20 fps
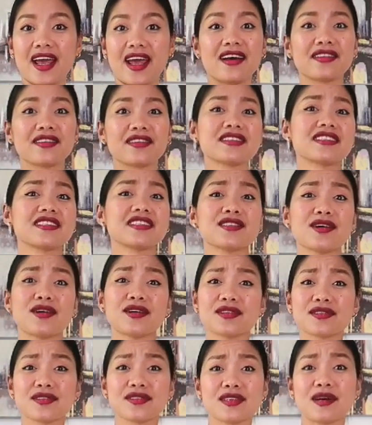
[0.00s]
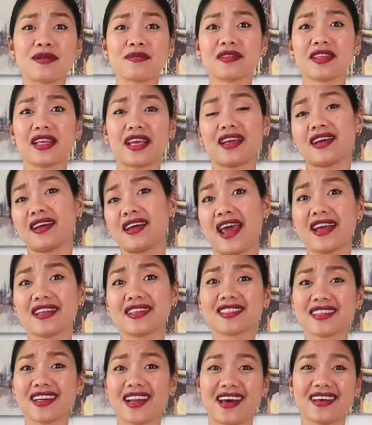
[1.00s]
And this is also something
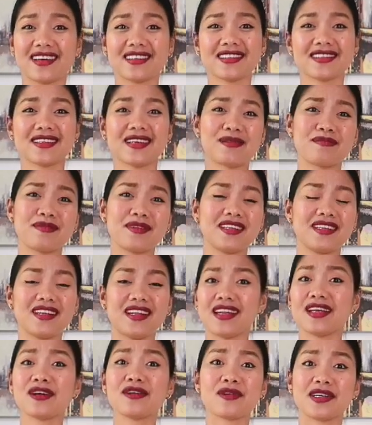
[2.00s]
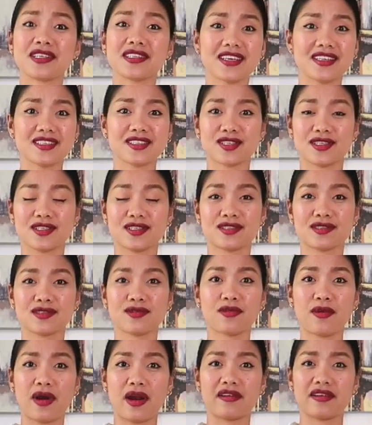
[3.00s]
ageless. I mean, anyone can
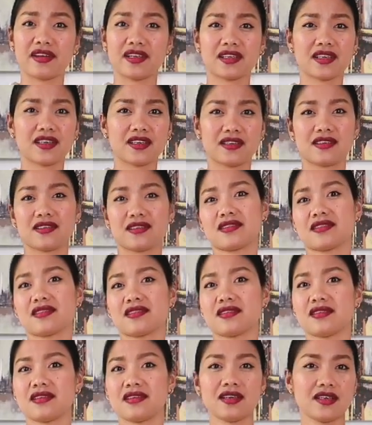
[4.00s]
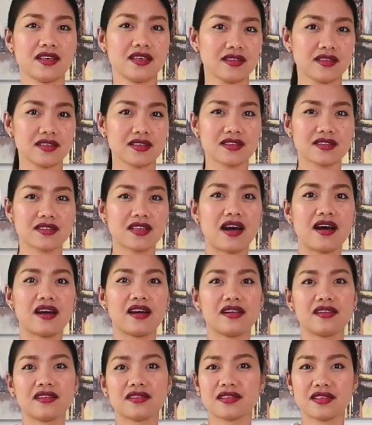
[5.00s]
just wear it because the
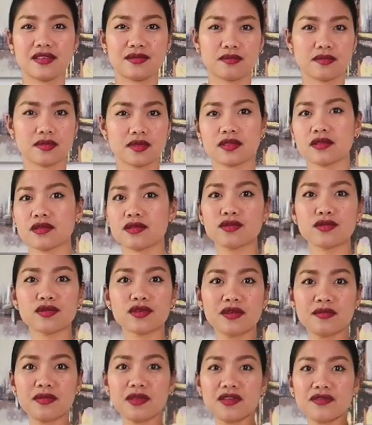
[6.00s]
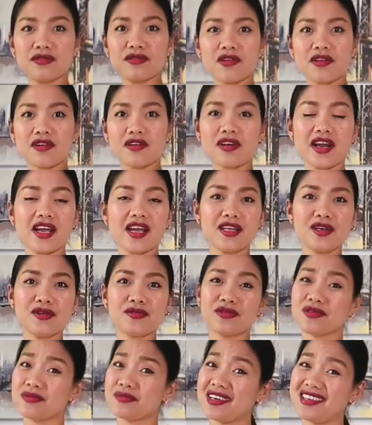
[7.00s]
style seems suitable for
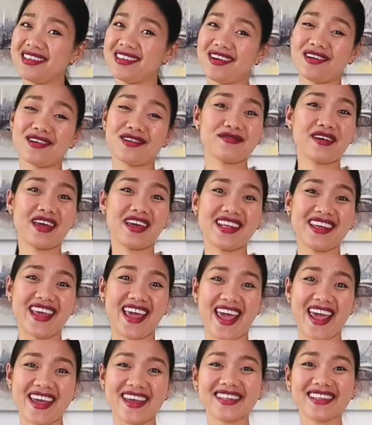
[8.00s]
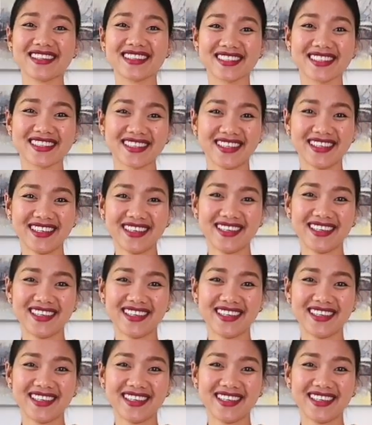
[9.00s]
any woman of any age.